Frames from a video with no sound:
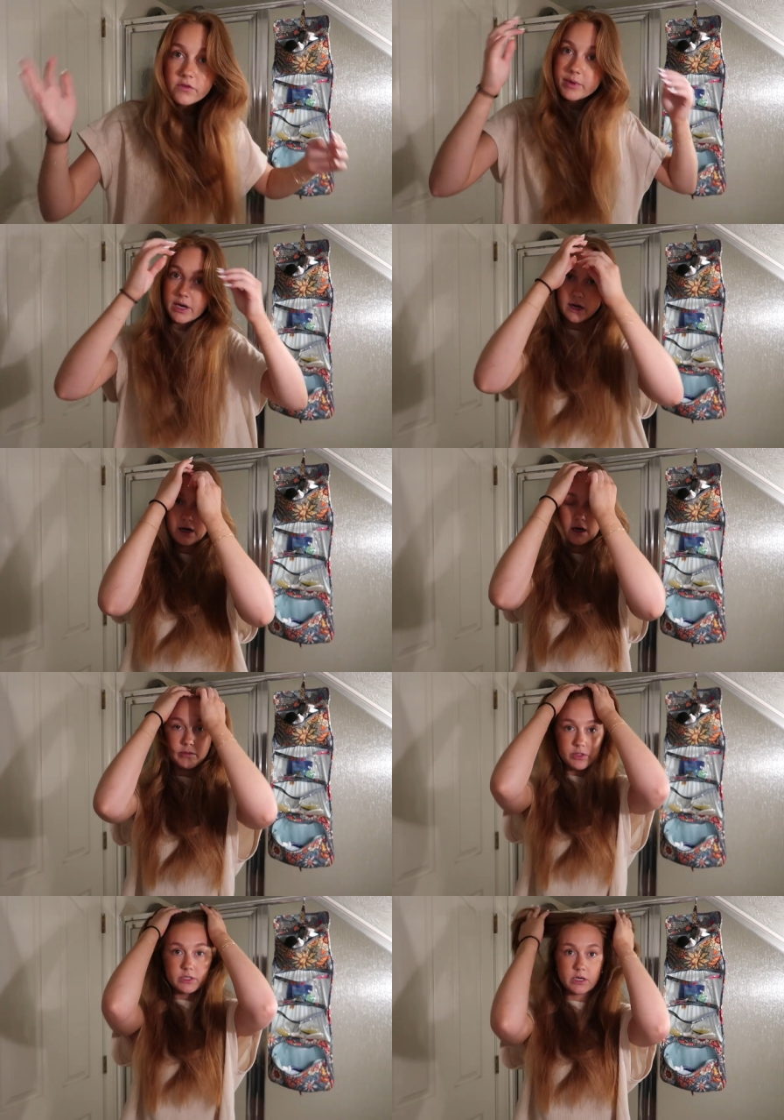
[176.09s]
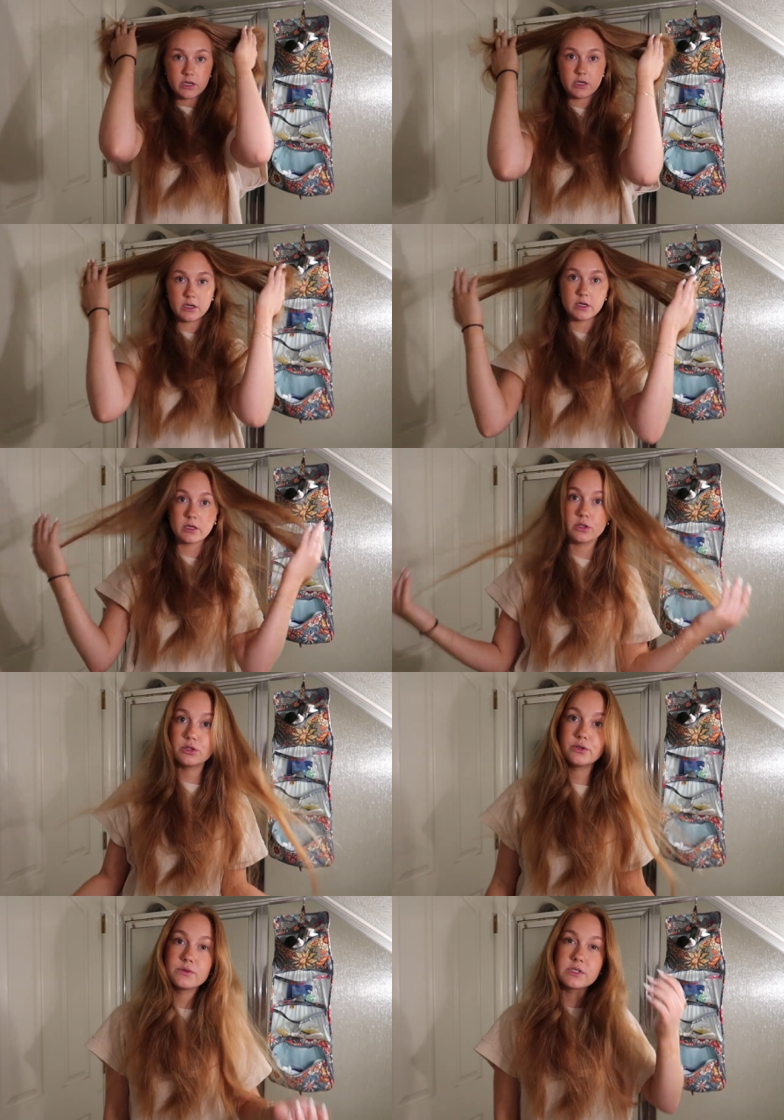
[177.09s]
For my hair, I'm just gonna
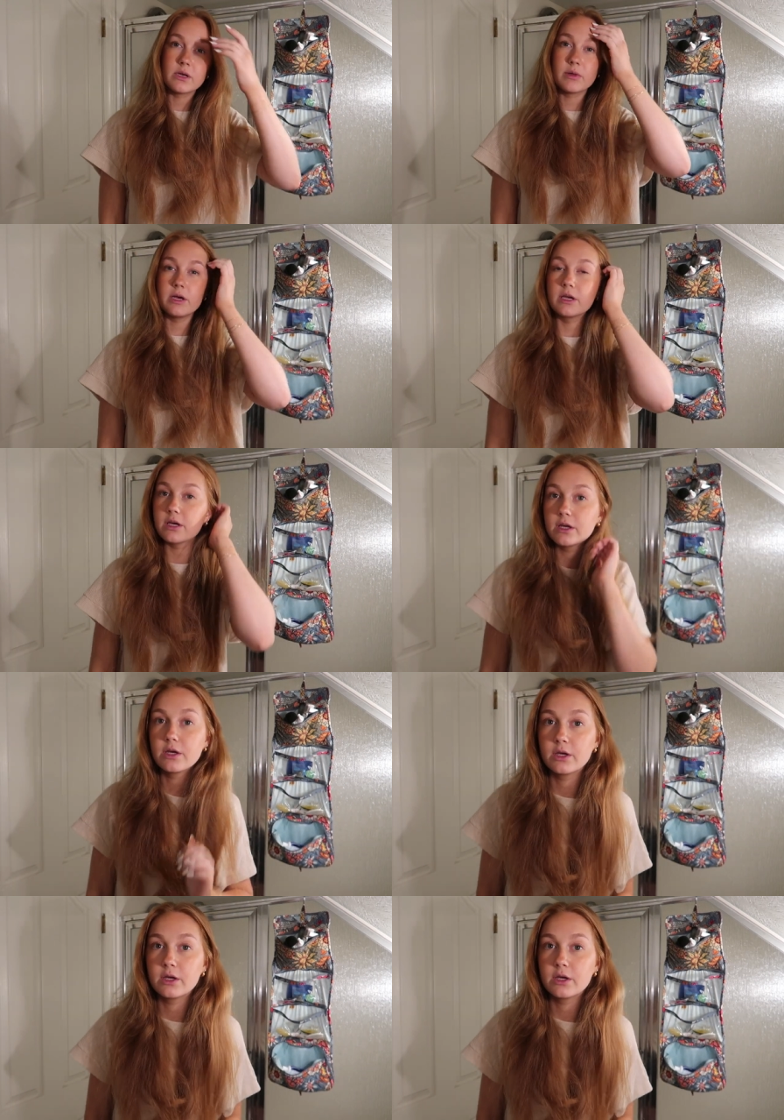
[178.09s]
do some like